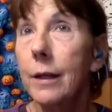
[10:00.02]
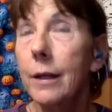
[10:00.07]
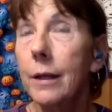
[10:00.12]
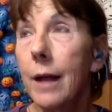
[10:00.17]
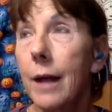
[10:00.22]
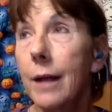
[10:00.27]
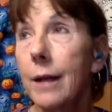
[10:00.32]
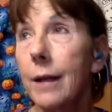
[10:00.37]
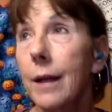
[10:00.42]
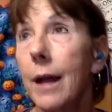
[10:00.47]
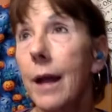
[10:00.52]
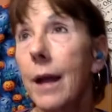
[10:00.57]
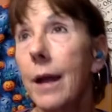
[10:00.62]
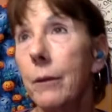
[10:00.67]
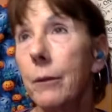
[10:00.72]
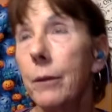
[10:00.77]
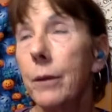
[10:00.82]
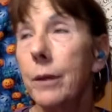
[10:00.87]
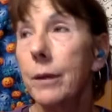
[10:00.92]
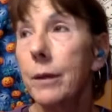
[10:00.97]
ninety-eight
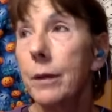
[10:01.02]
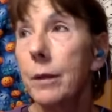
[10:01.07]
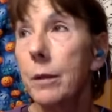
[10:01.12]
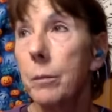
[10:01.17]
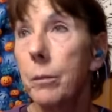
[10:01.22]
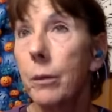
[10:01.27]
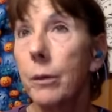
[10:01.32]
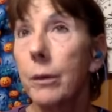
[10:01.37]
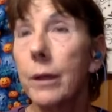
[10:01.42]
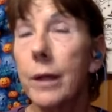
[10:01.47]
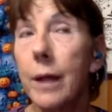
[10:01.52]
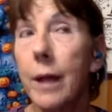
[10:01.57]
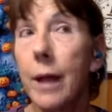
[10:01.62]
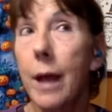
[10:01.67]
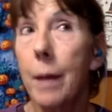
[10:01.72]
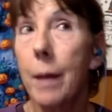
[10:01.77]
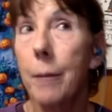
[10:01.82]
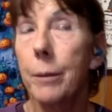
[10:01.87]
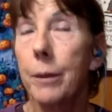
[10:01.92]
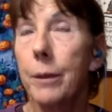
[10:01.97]
when Berlin
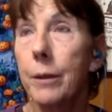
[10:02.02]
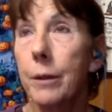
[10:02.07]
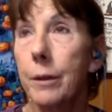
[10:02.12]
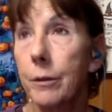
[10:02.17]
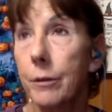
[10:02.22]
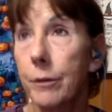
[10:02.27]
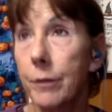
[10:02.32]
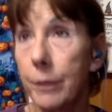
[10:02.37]
happened, or